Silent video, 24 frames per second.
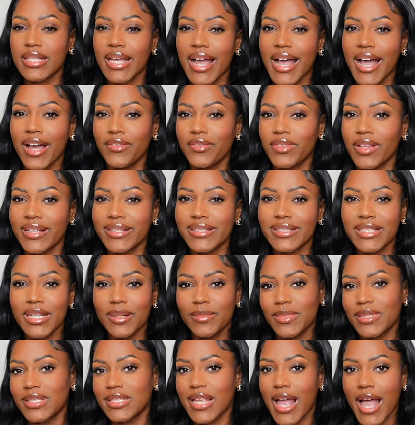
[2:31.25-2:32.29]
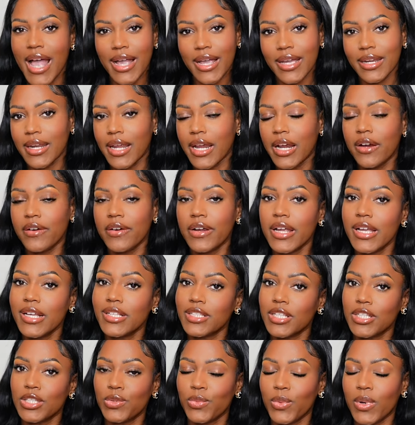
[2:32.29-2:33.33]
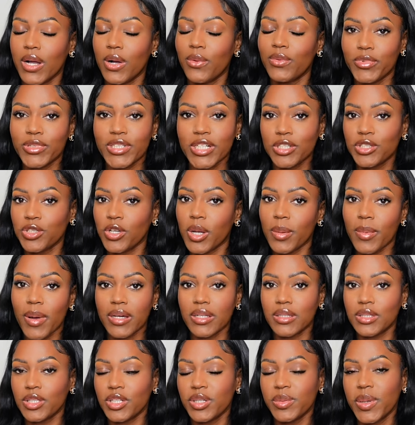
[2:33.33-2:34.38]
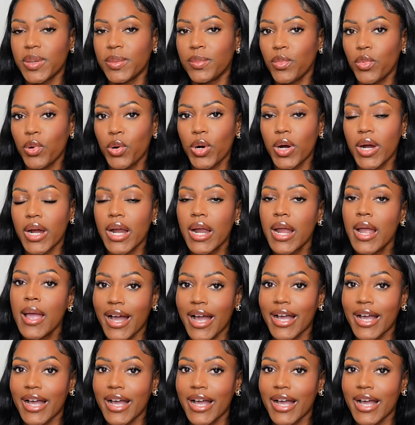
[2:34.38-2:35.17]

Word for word: I have like some sagging areas as well, which I'll talk about a little bit more.